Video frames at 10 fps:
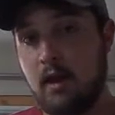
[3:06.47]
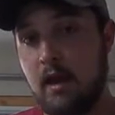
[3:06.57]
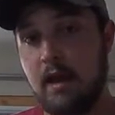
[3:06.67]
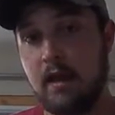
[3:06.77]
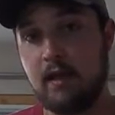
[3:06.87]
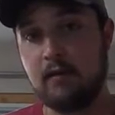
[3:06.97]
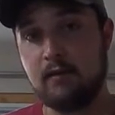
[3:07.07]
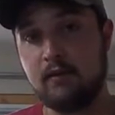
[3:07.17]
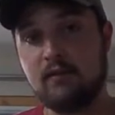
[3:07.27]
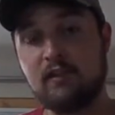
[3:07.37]
and
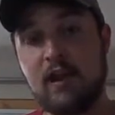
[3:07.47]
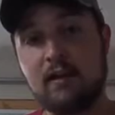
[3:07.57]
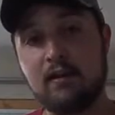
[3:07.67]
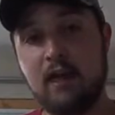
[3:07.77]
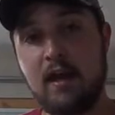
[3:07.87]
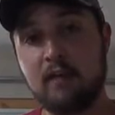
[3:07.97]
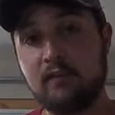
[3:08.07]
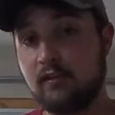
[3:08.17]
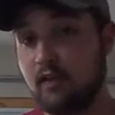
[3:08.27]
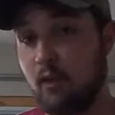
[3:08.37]
decided that
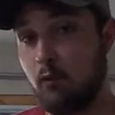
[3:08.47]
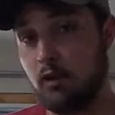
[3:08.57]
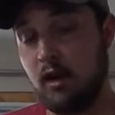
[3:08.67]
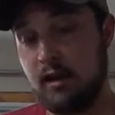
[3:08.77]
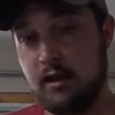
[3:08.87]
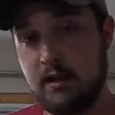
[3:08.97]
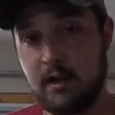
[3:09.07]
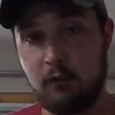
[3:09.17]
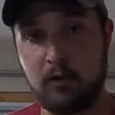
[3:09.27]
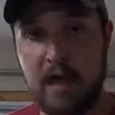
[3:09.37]
since they were not hitting a
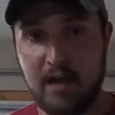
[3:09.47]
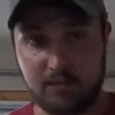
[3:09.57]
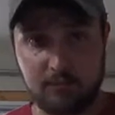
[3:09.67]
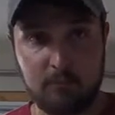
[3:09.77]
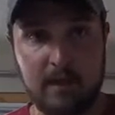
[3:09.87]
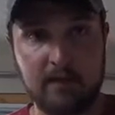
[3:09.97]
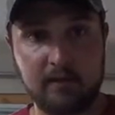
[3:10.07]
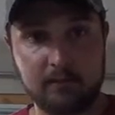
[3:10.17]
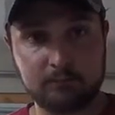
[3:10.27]
reaction bait,